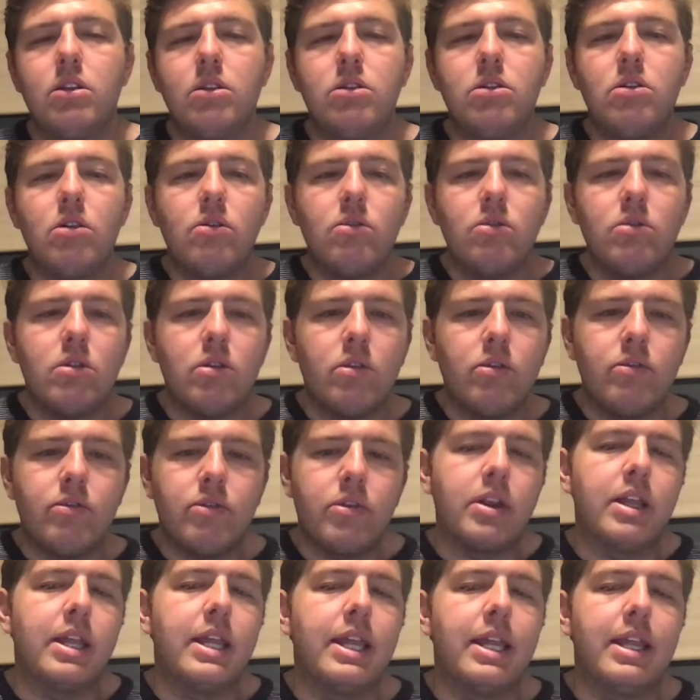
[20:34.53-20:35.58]
Don't, don't
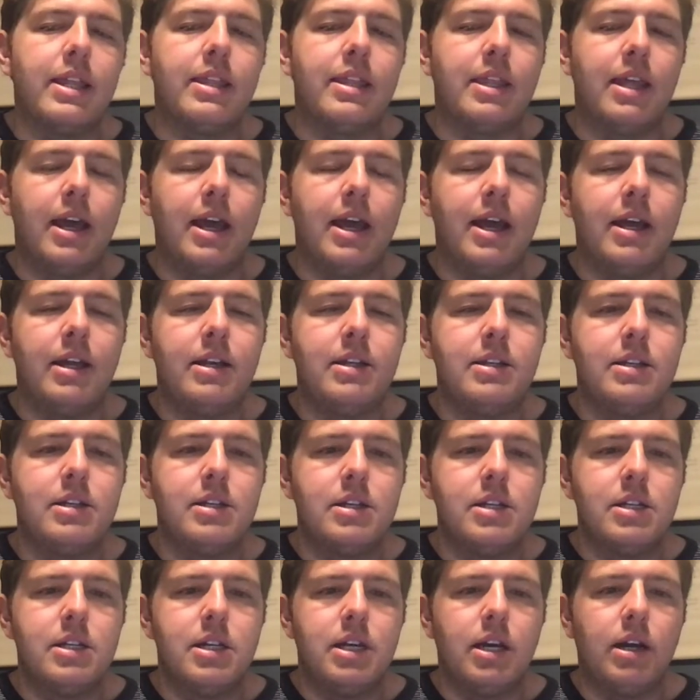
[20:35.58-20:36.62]
forget that.
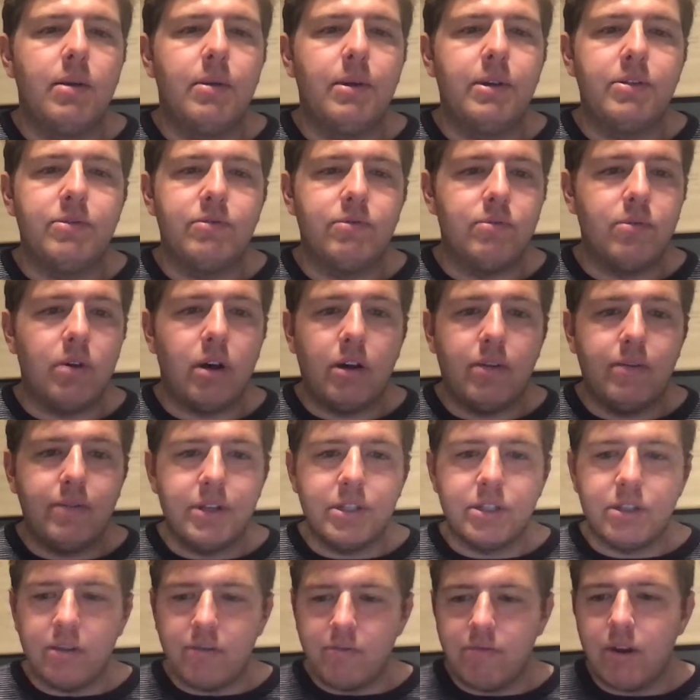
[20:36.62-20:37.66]
Um, that's
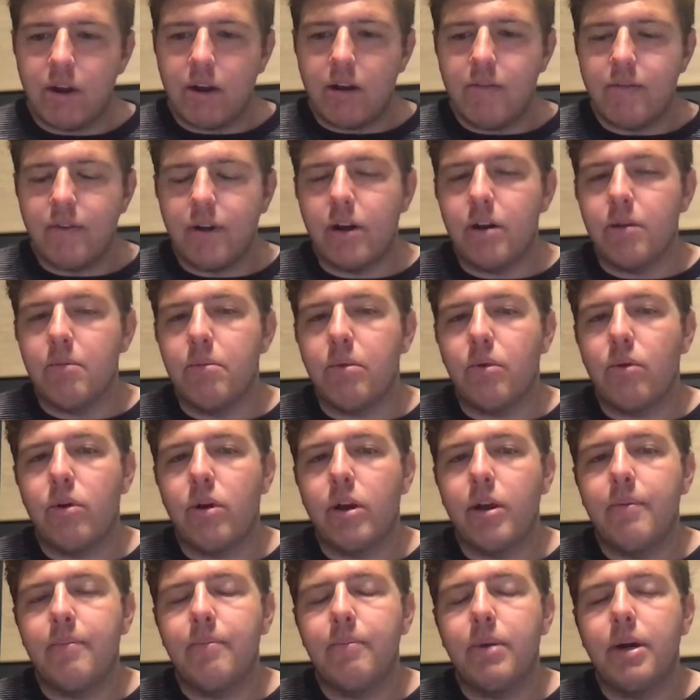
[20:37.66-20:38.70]
obviously very, very
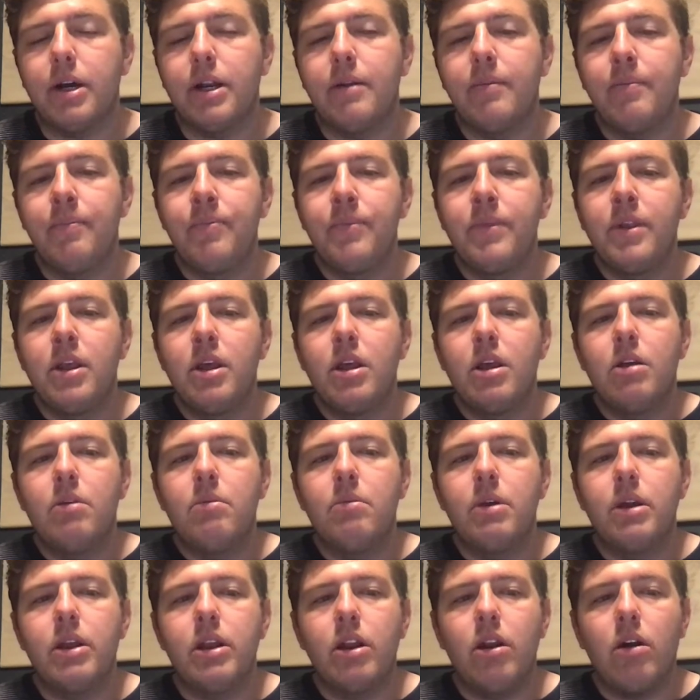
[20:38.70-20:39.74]
important. But,
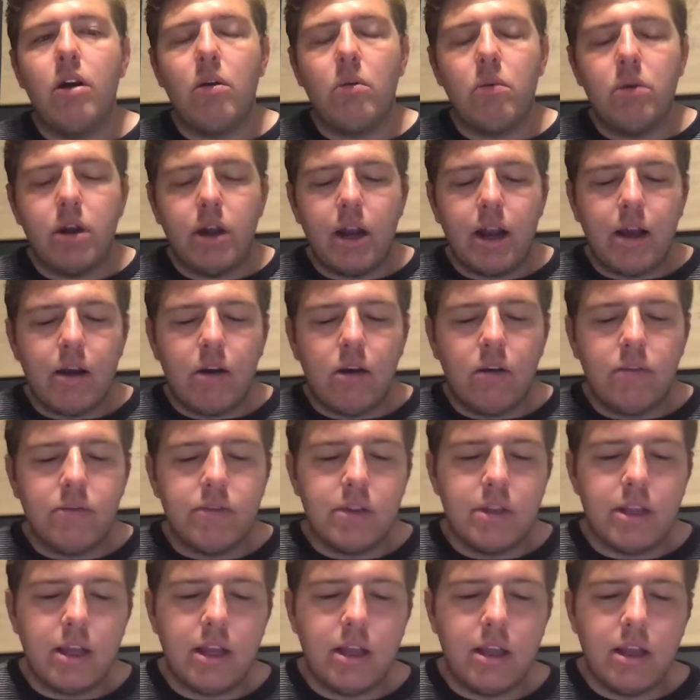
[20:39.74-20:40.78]
but you know, I wonder how
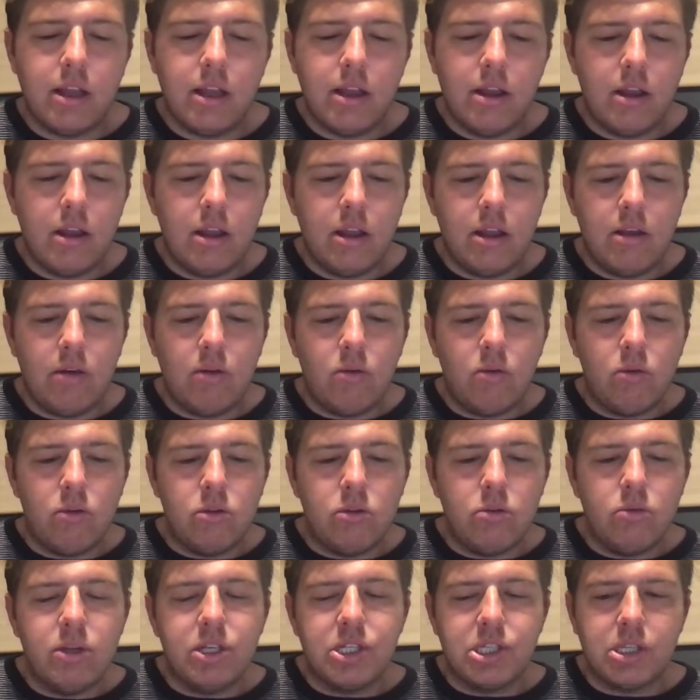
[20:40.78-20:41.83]
often uh,
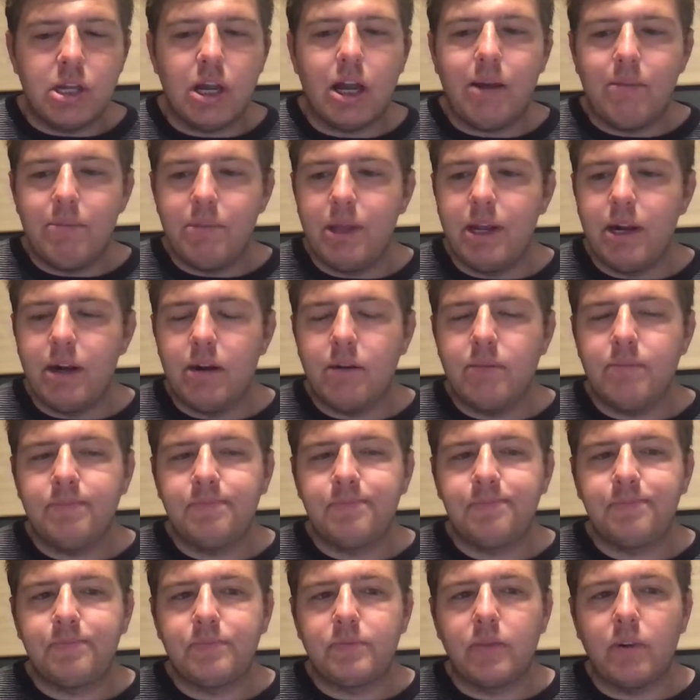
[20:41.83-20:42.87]
do we stop there?
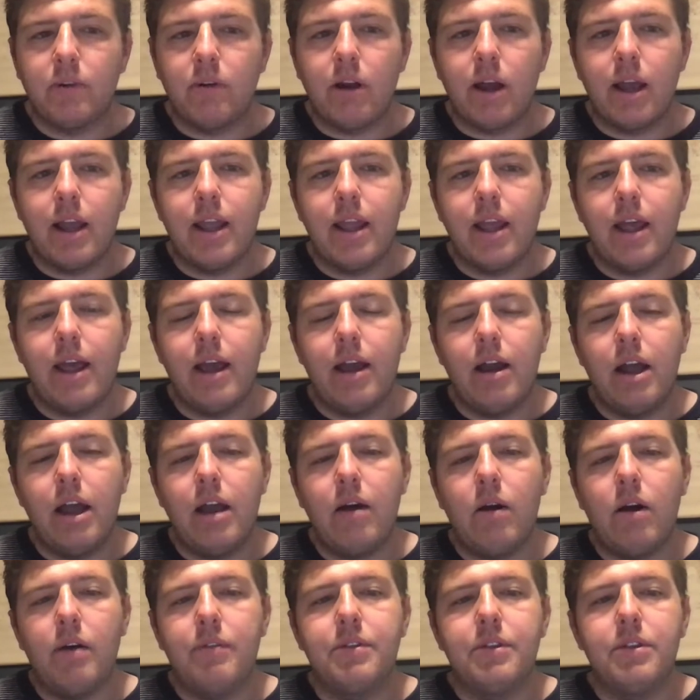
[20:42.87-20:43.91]
right? How,
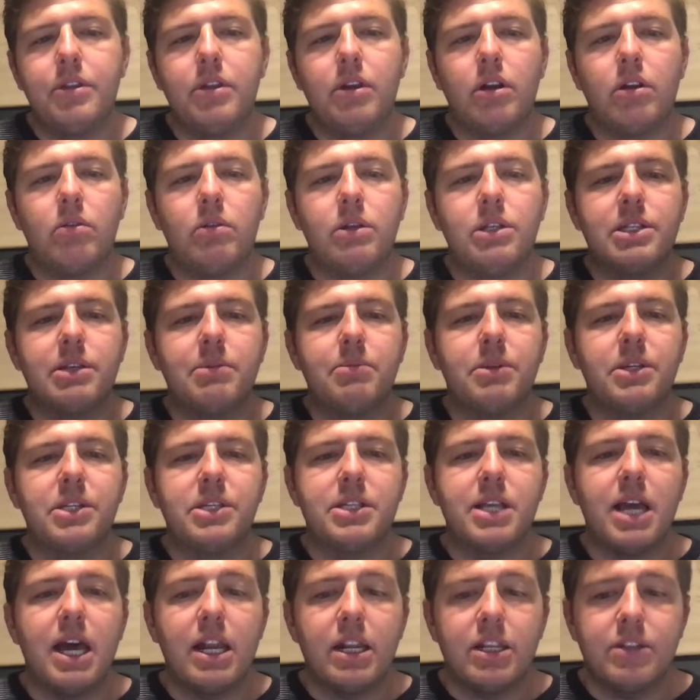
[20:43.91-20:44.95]
how often are we simply
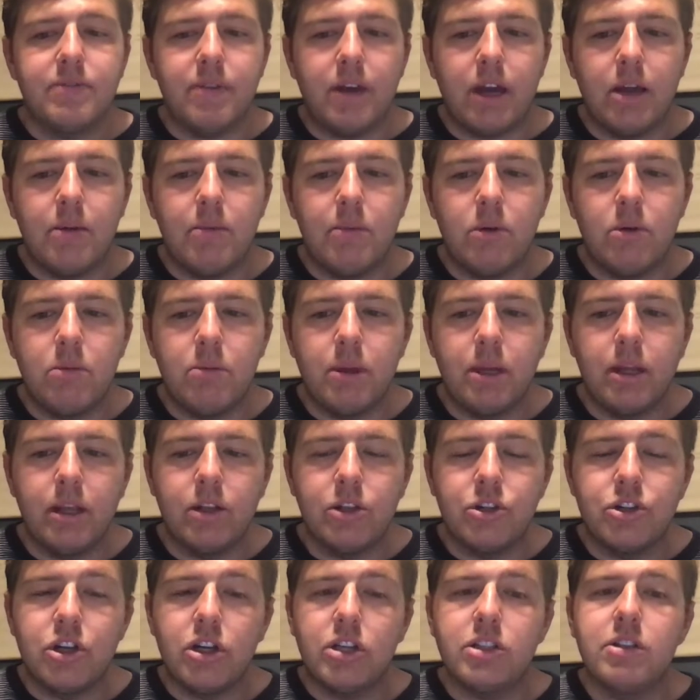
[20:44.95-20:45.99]
satisfied with being
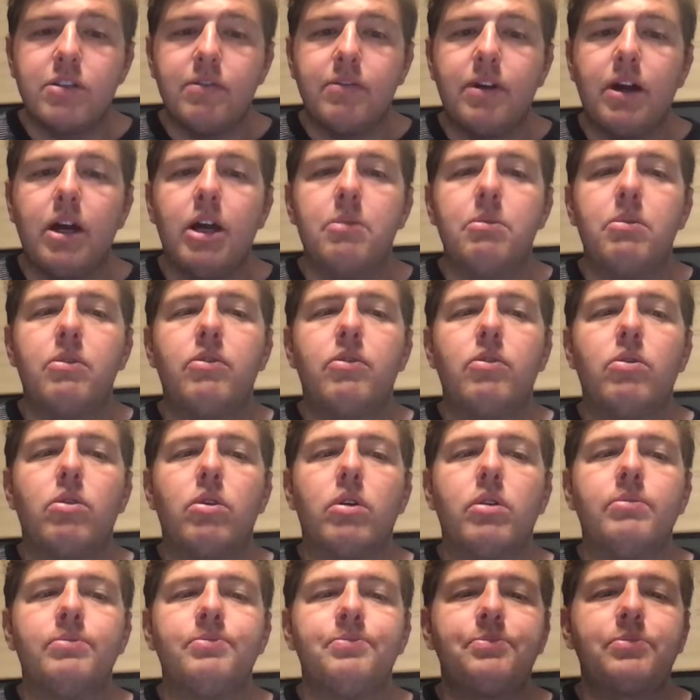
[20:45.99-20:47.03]
justified
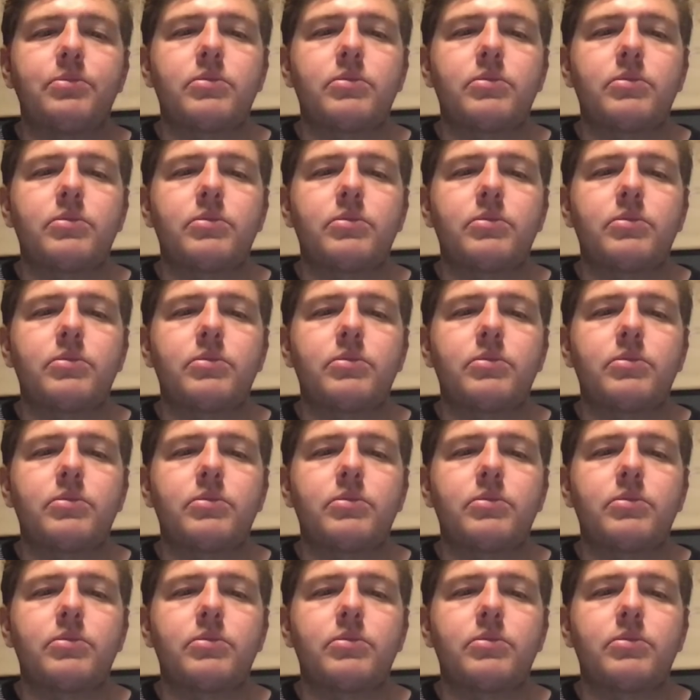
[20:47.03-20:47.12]
before